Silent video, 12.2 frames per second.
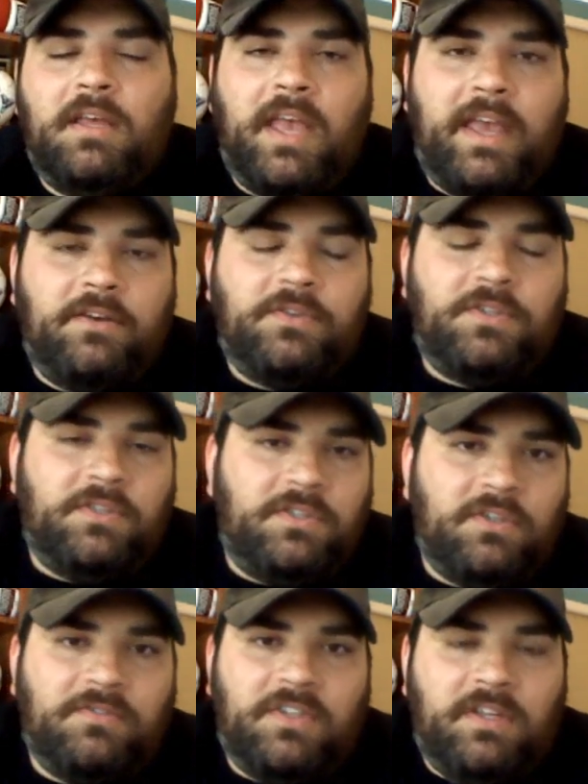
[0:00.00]
Anderson
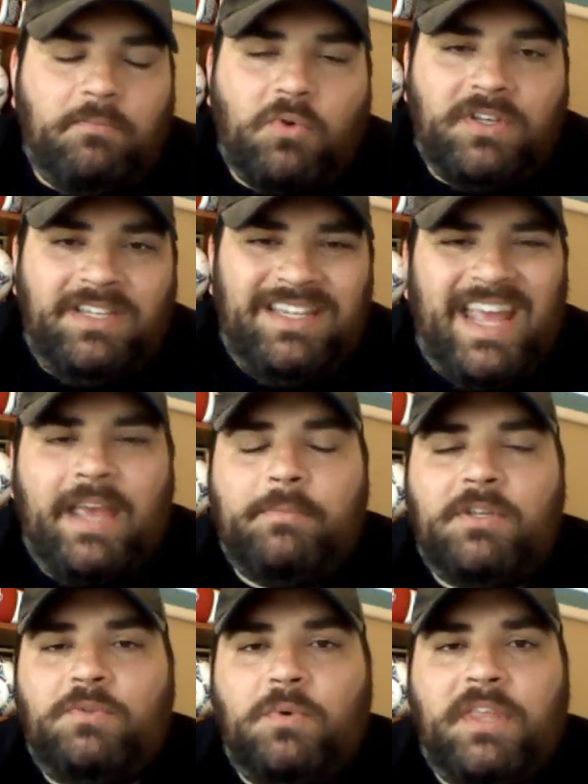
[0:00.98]
Silva did more
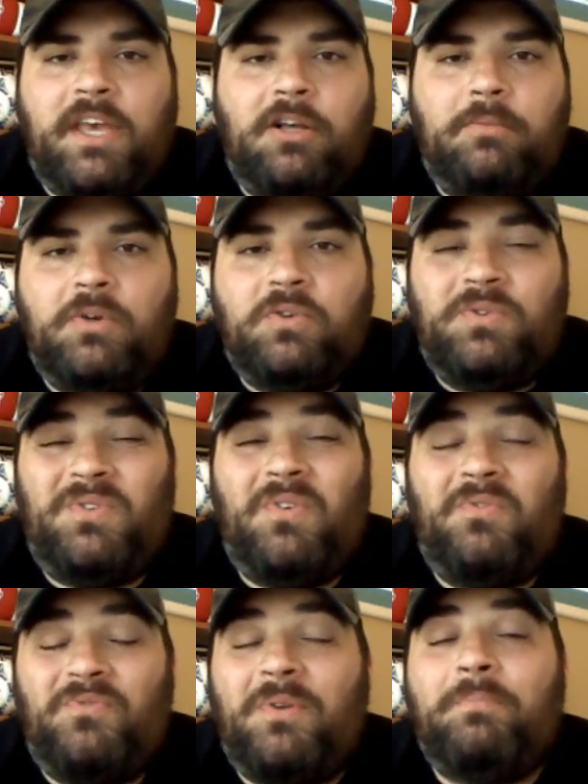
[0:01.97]
damage with elbows
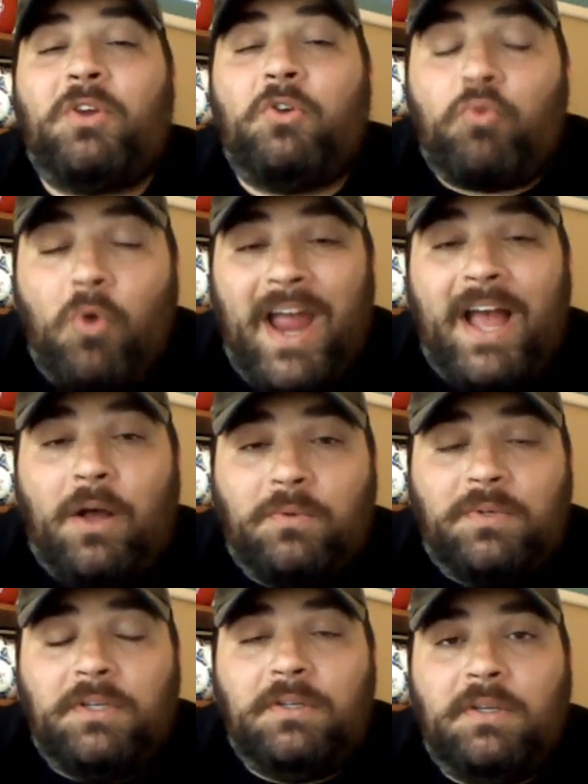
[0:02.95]
from the
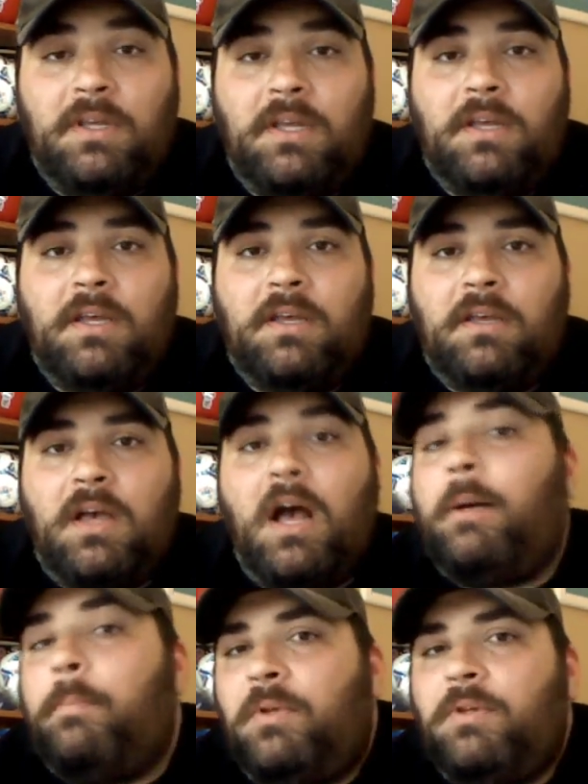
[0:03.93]
ground
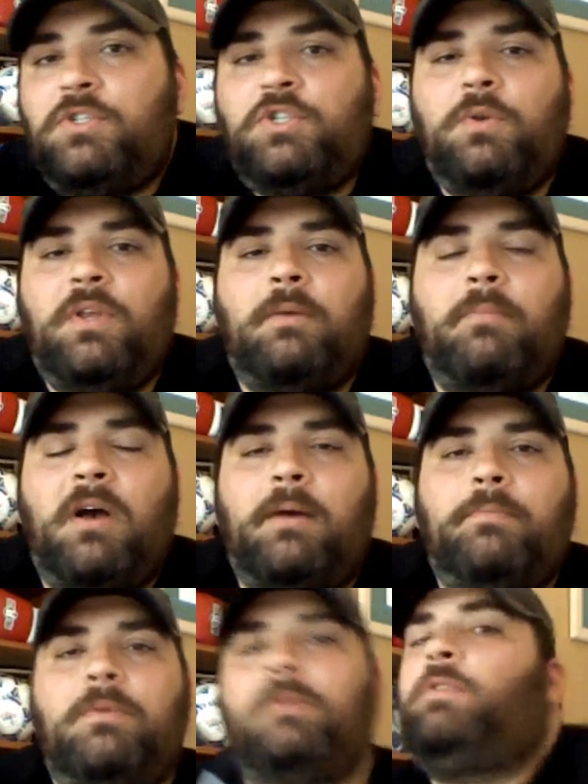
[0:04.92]
up, shooting them up,